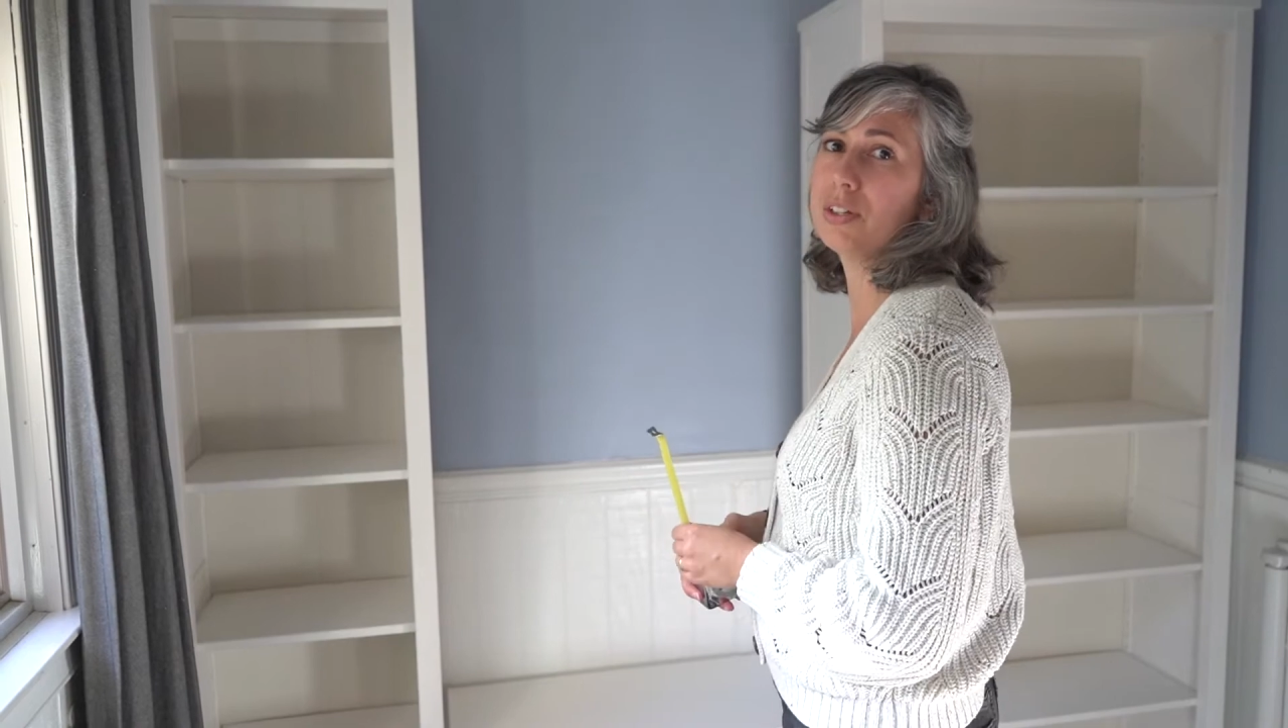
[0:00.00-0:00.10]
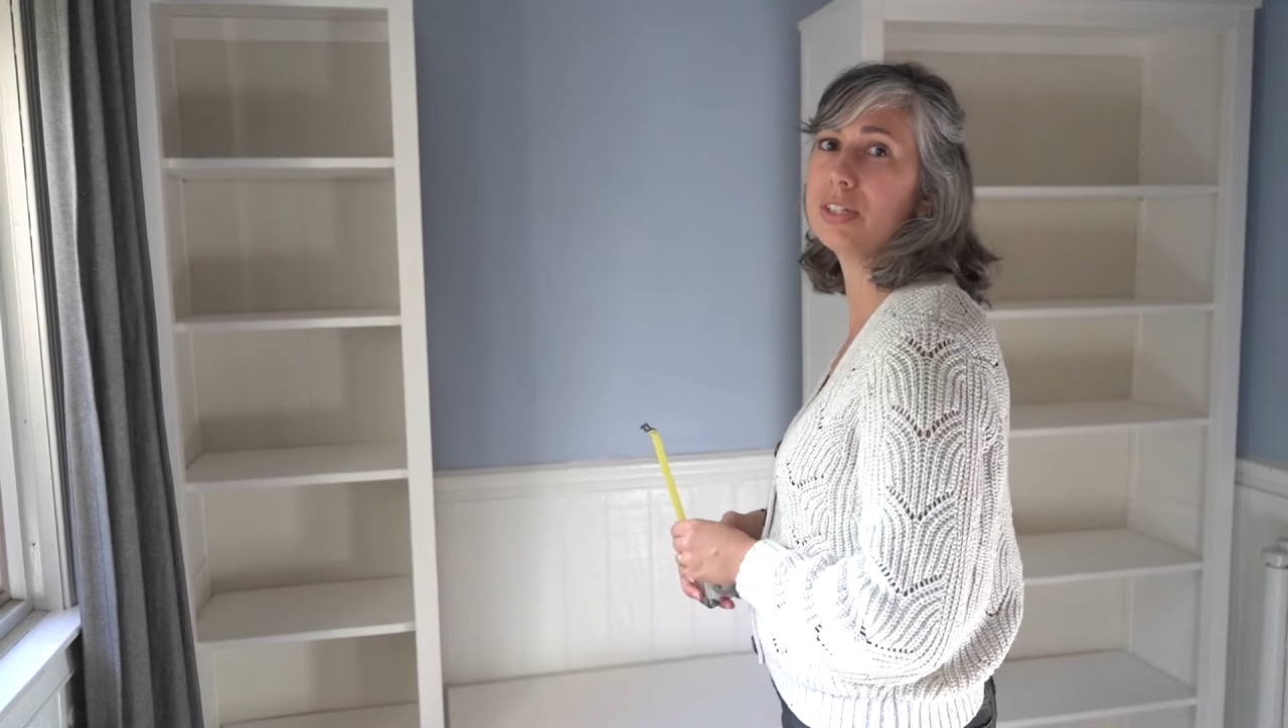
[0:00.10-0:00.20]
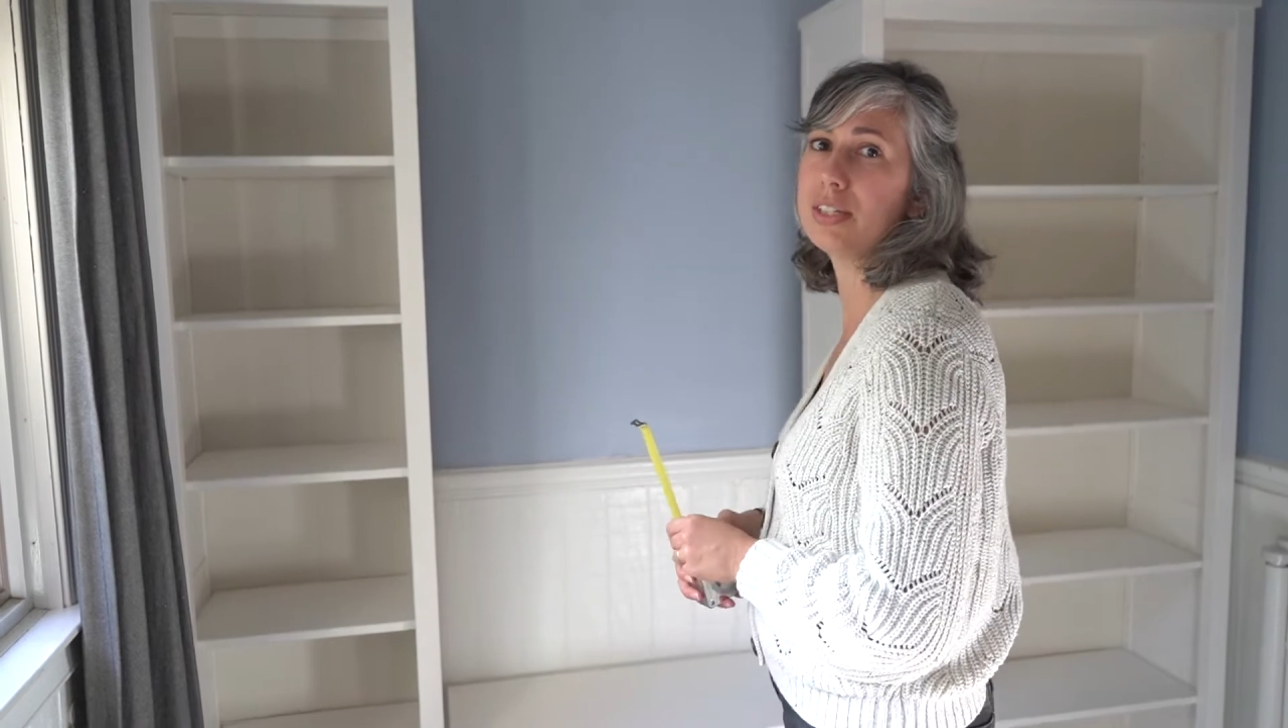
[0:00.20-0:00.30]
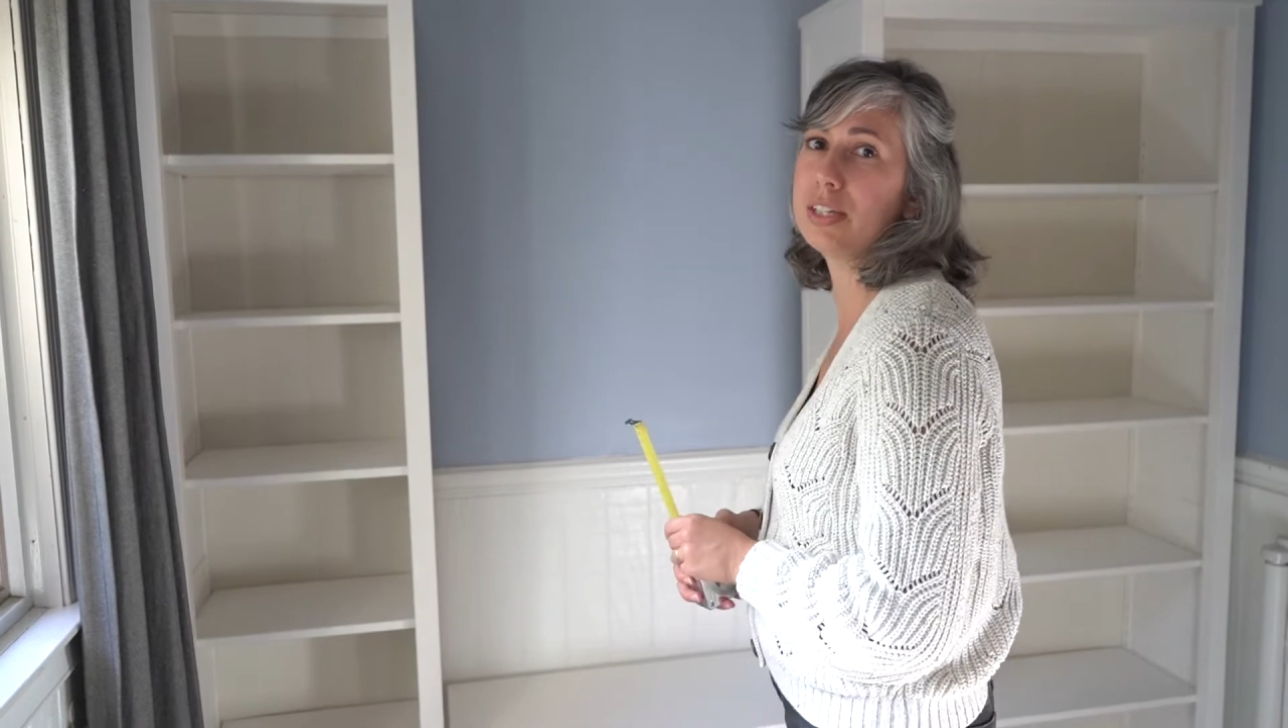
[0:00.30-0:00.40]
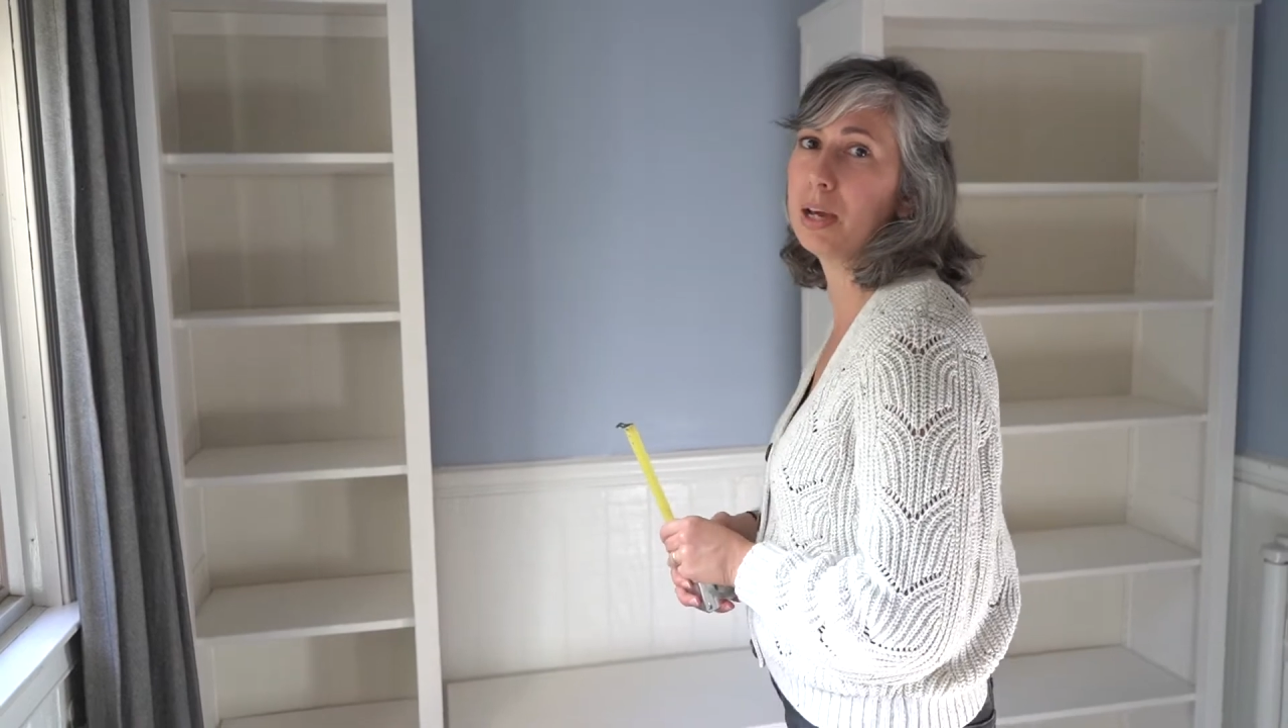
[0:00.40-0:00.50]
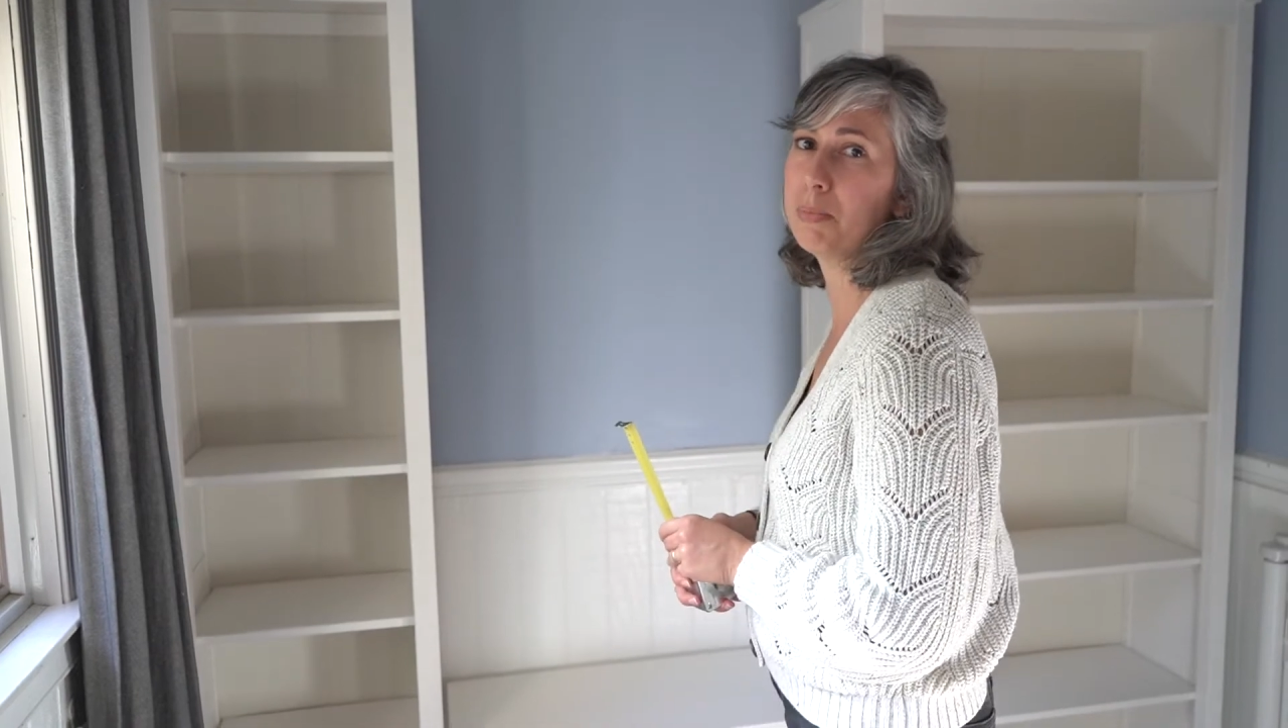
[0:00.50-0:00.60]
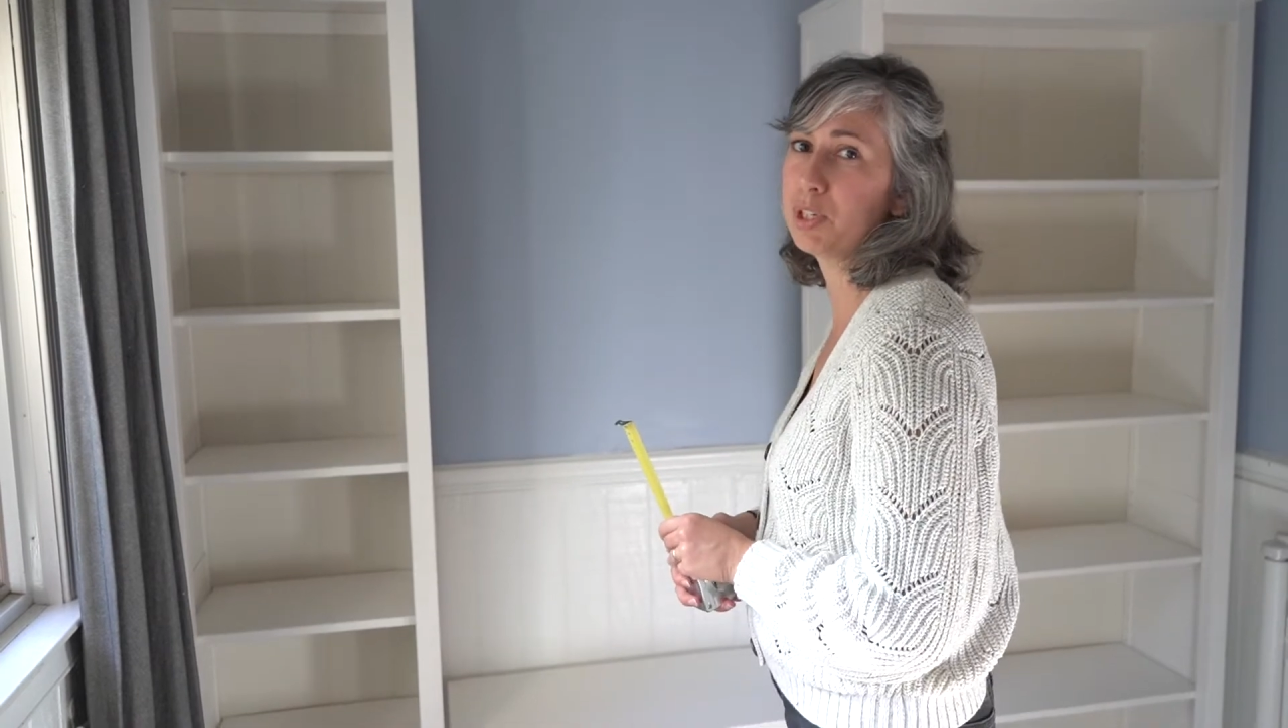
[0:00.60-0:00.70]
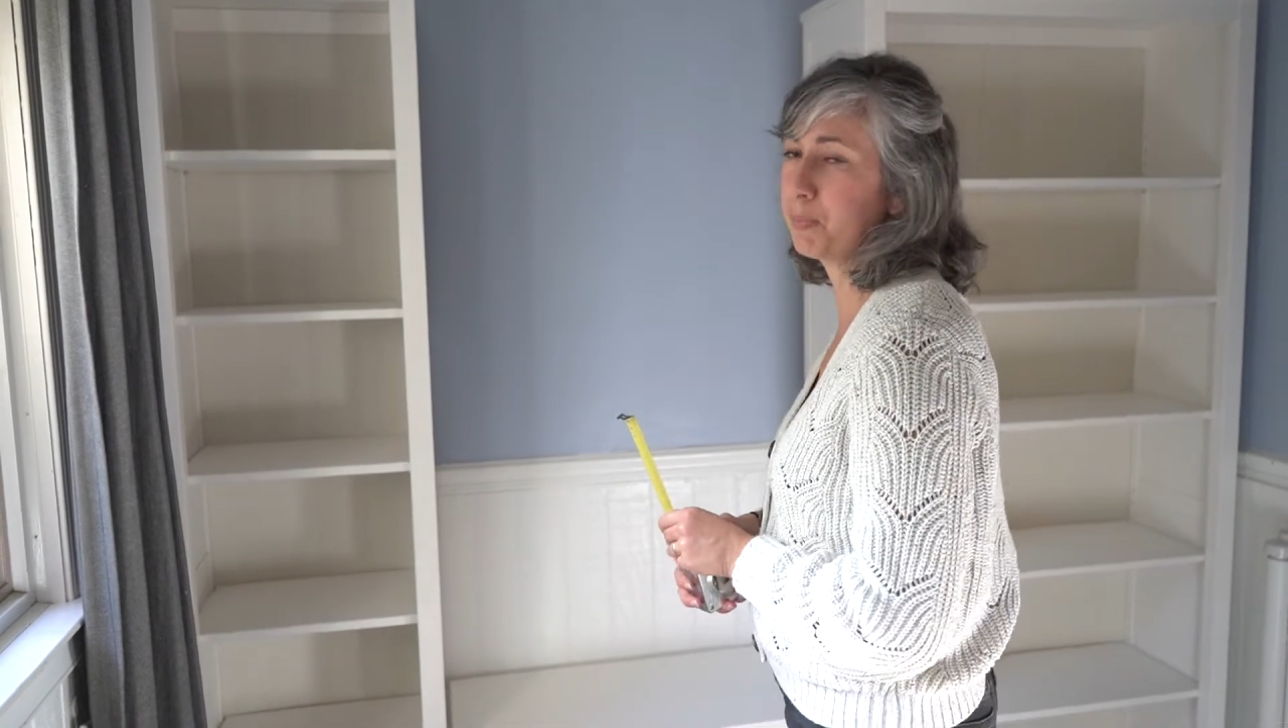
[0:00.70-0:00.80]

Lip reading: to see how much